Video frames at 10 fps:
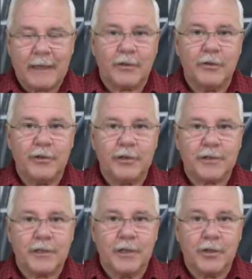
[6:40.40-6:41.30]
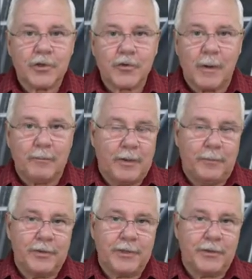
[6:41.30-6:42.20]
to just swap
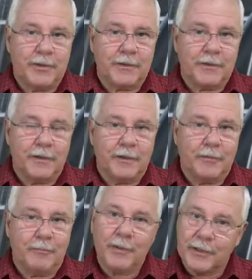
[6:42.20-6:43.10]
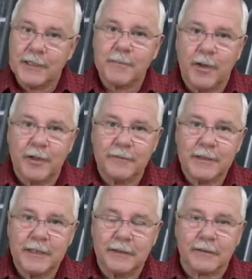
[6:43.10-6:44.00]
positions. But that's part of the
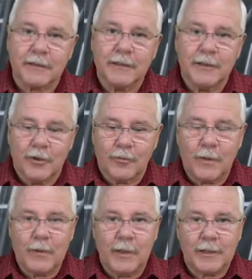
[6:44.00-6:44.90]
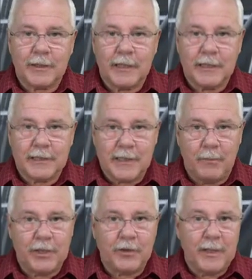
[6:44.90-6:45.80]
deal. We want
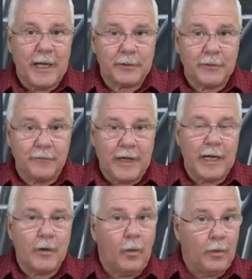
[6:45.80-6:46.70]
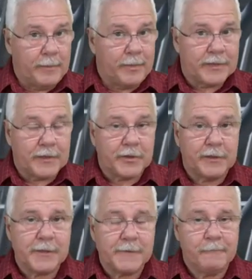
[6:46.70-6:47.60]
somebody to be able to fly all the
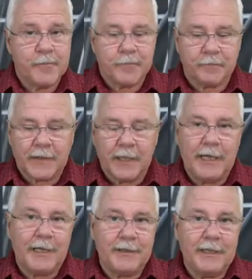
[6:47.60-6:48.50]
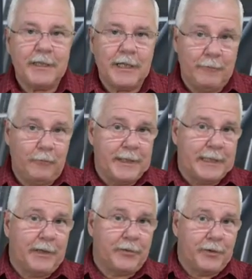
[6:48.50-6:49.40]
positions, and then if we
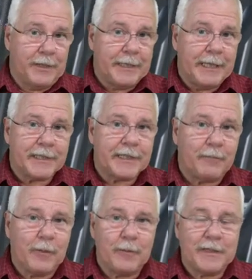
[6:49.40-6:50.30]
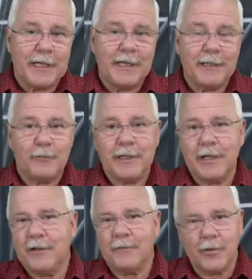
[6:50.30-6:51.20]
go to the next step where we say that we're
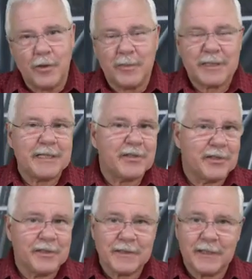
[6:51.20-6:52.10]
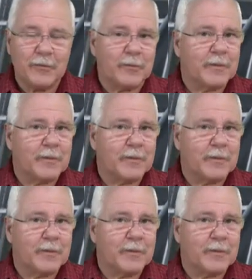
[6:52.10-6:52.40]
going for competitions and